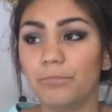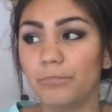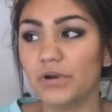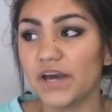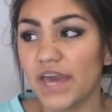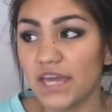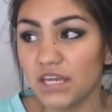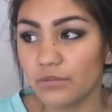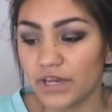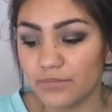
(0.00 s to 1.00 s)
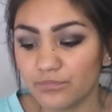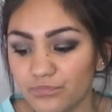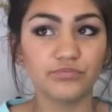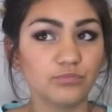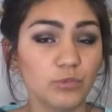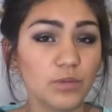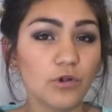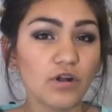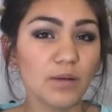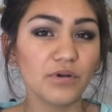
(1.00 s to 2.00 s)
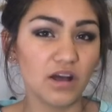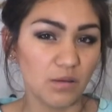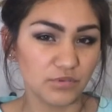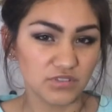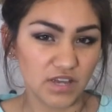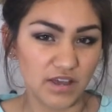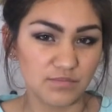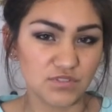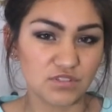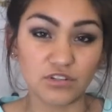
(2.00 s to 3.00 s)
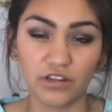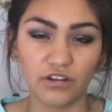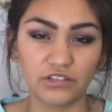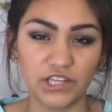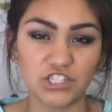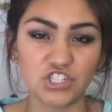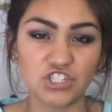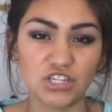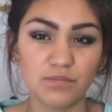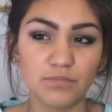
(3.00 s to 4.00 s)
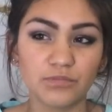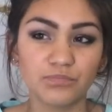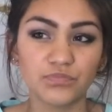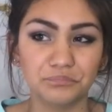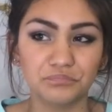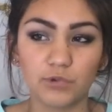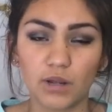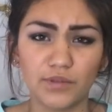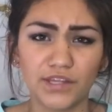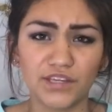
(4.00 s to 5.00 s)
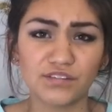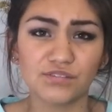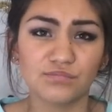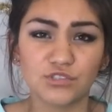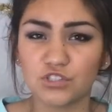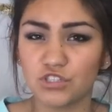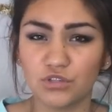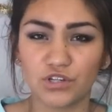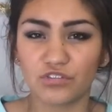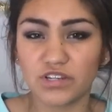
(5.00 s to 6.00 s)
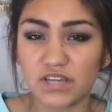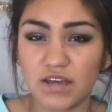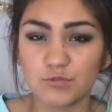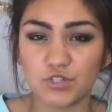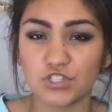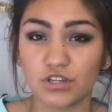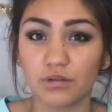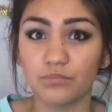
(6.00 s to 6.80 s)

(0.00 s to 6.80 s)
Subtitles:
But anyway, we broke up a couple times during our relationship. Probably like 2 or 3 times. We took